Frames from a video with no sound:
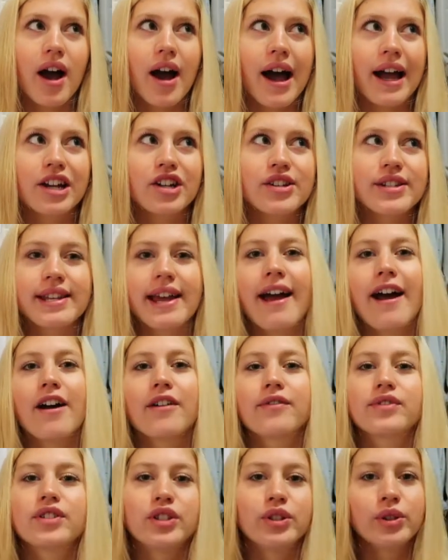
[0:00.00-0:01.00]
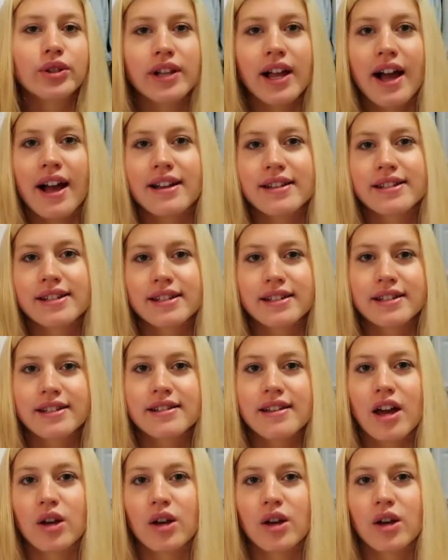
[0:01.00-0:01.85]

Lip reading: I just have two classes